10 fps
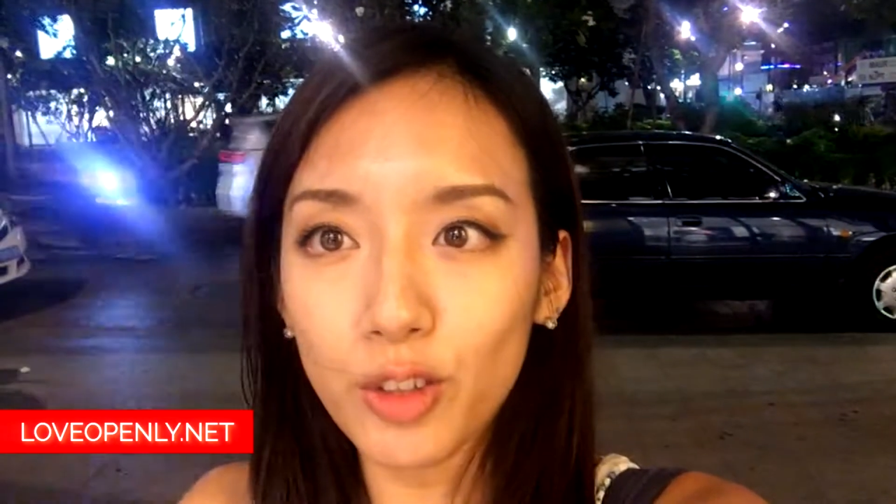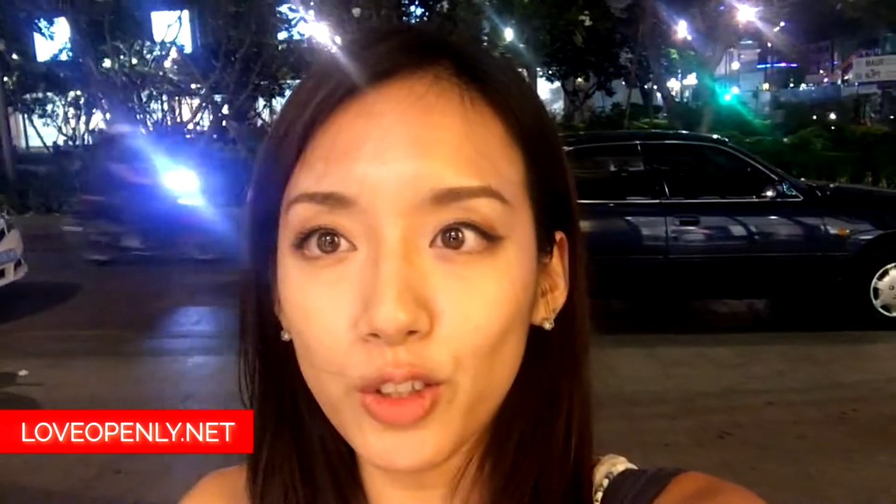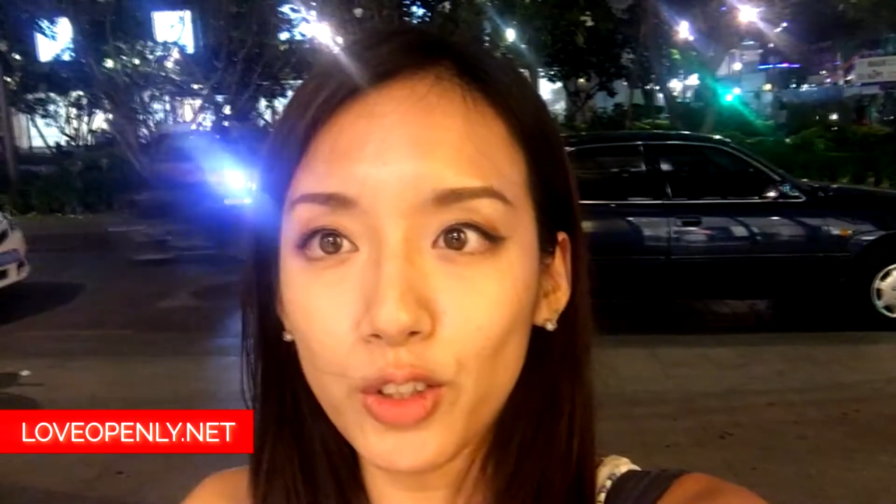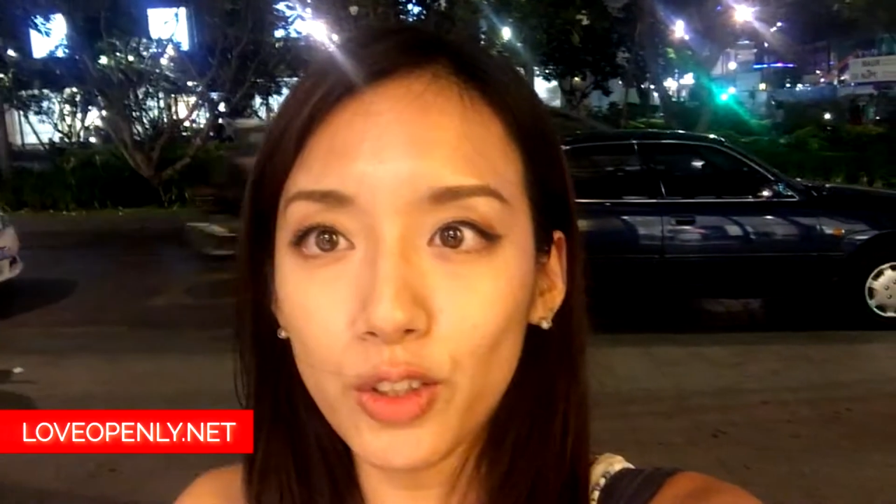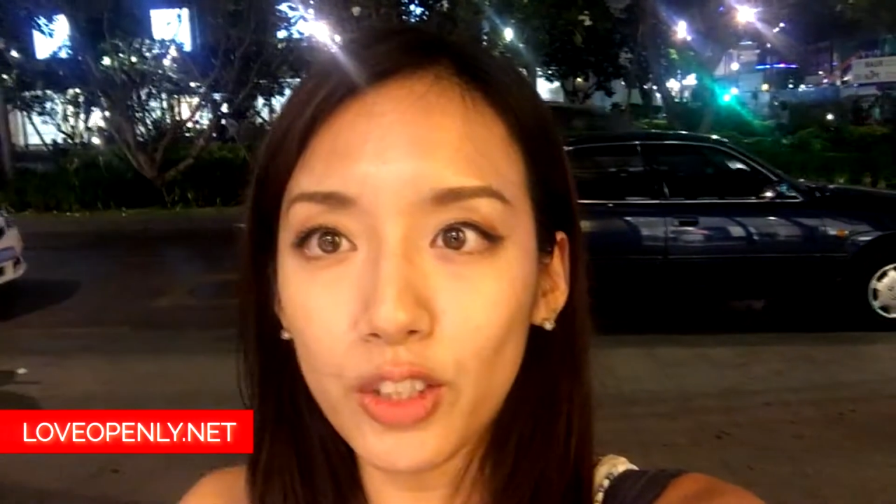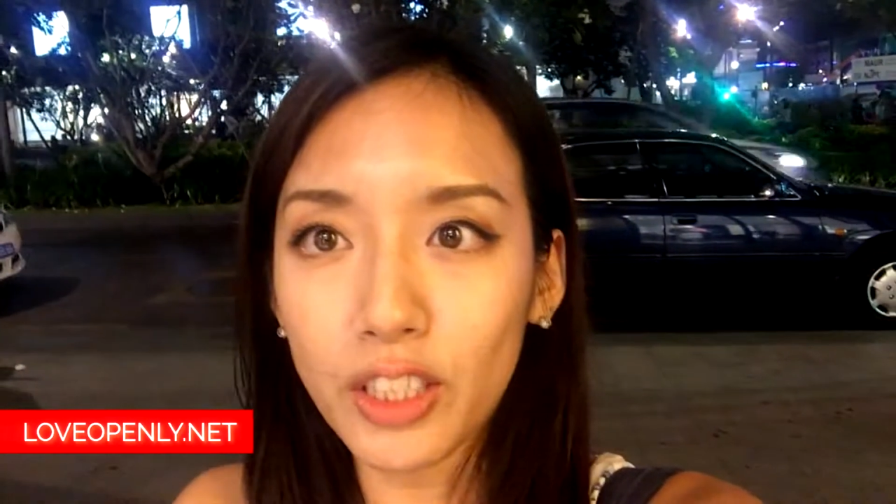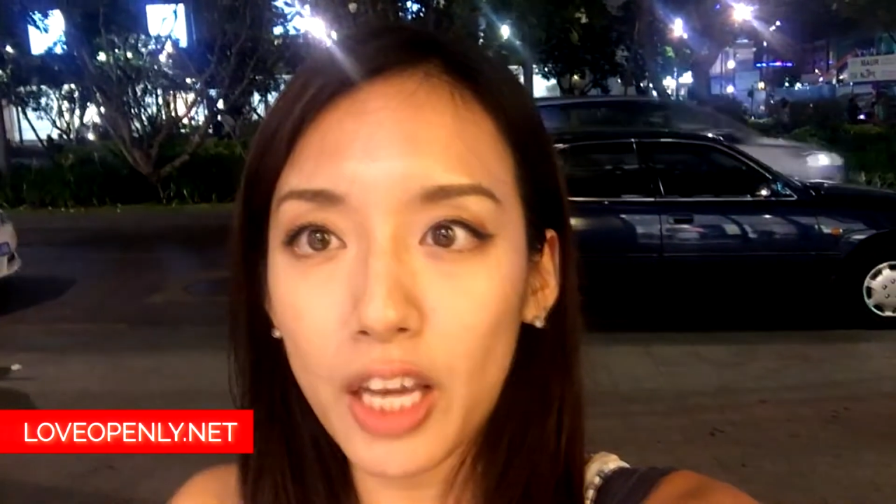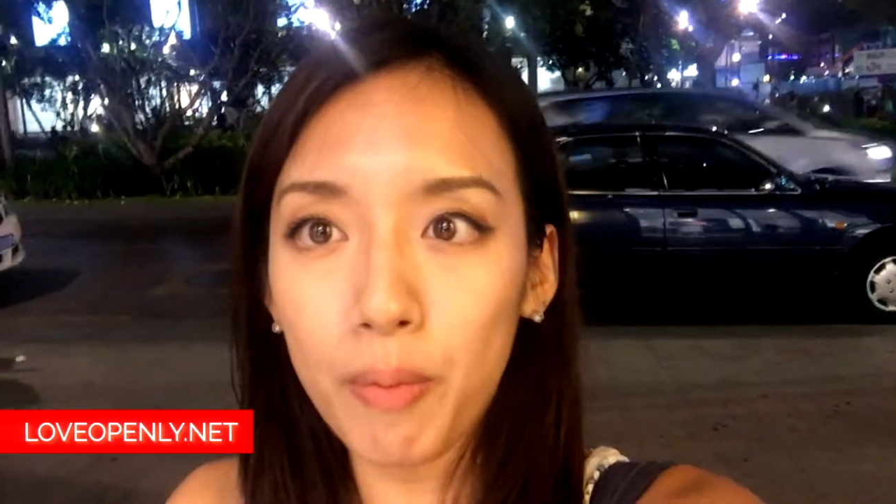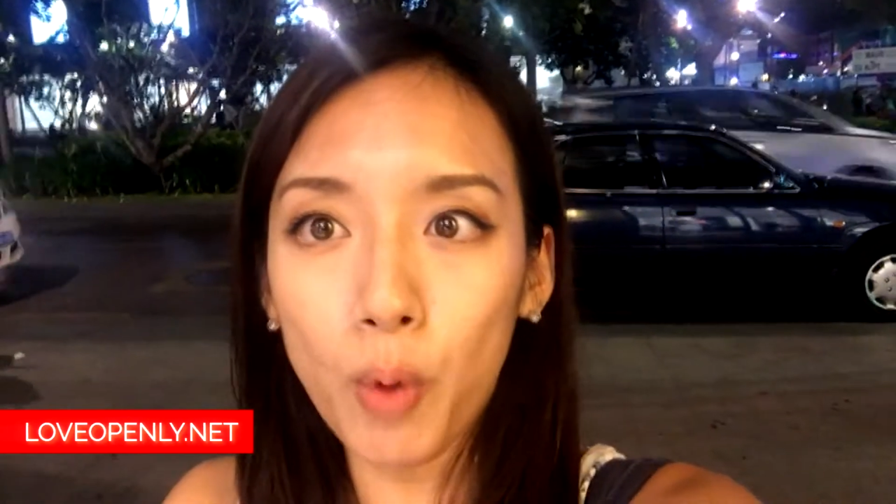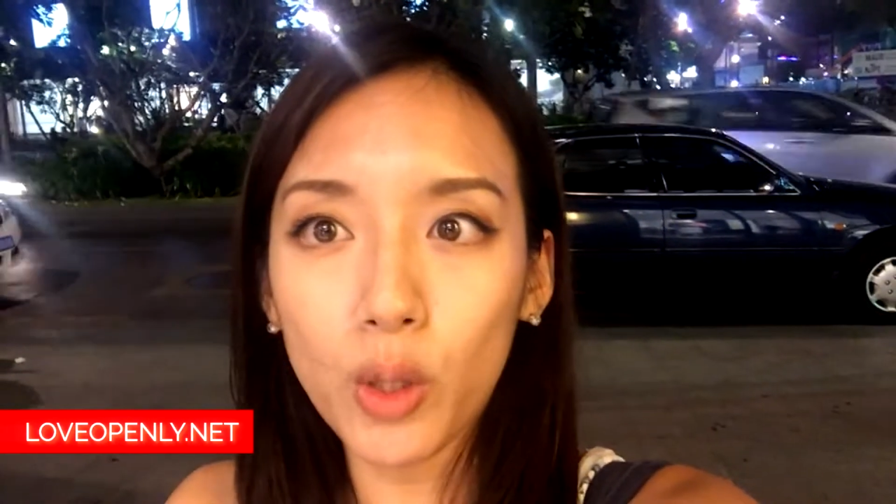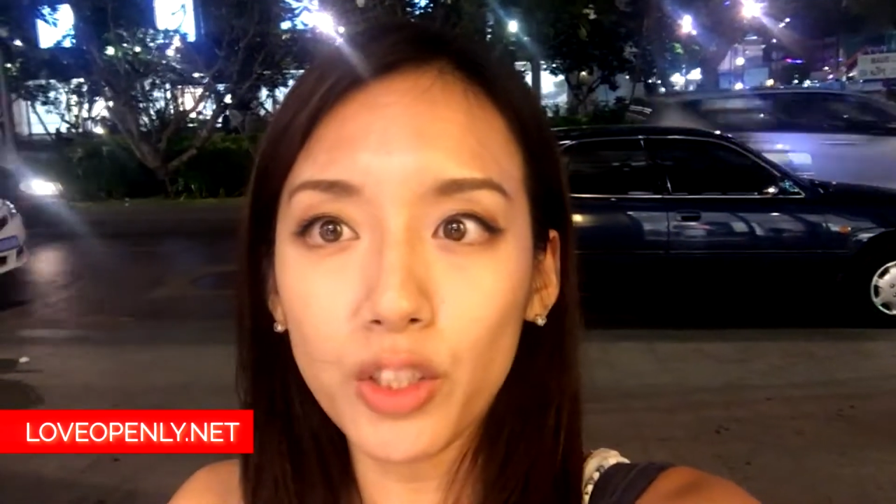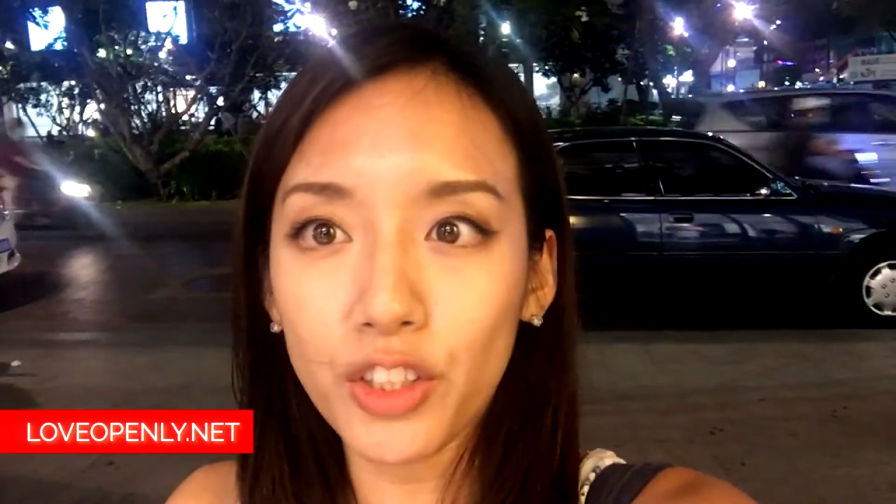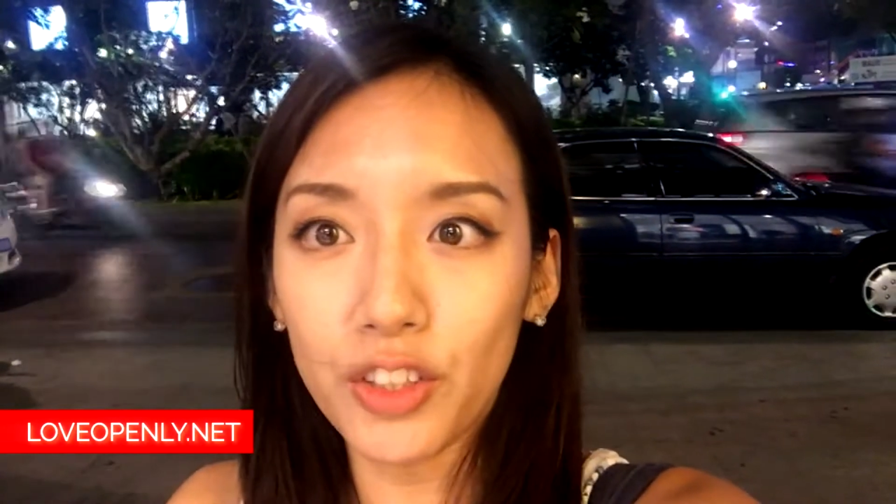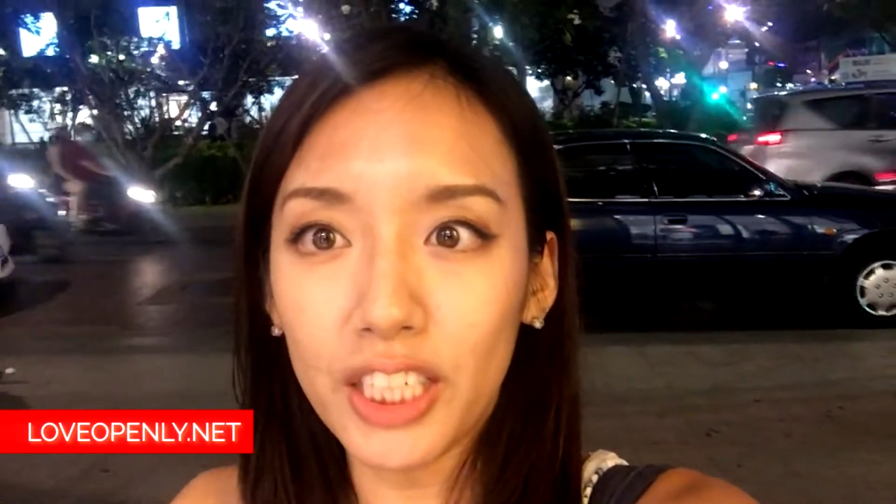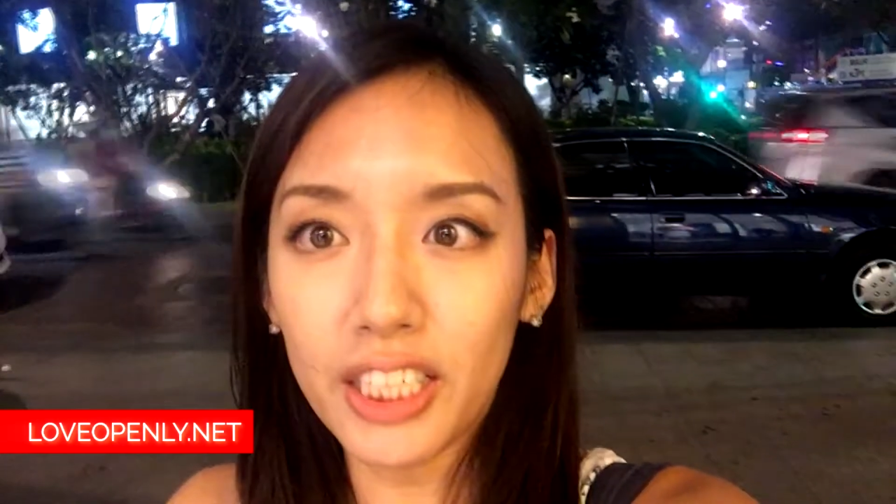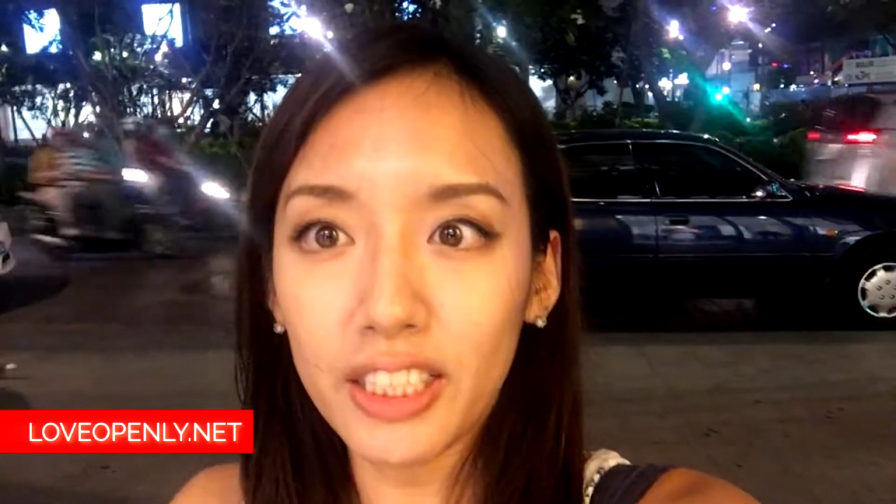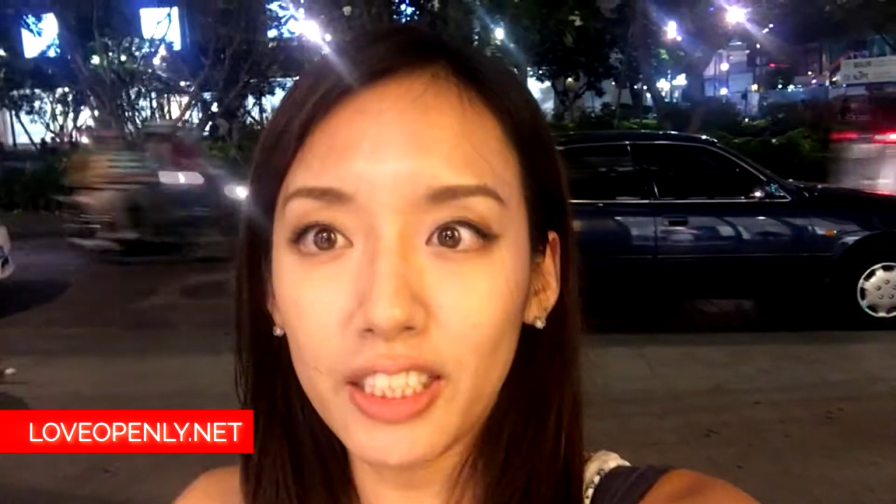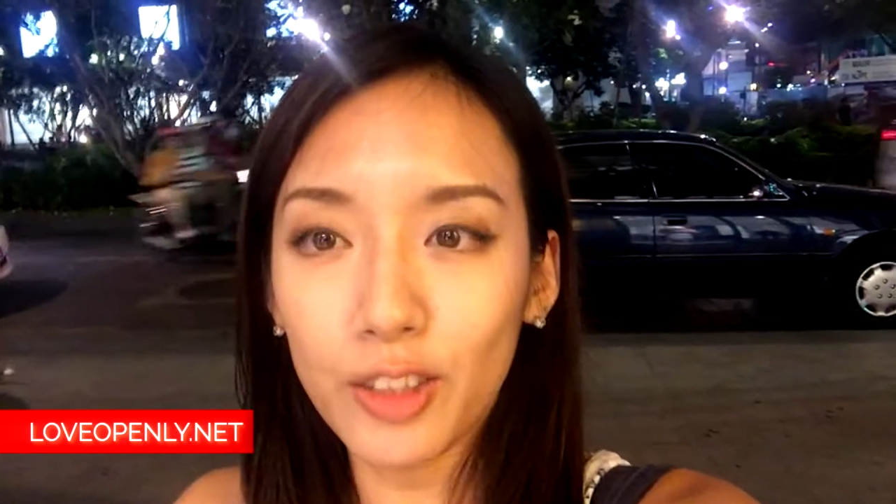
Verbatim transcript: to the same old street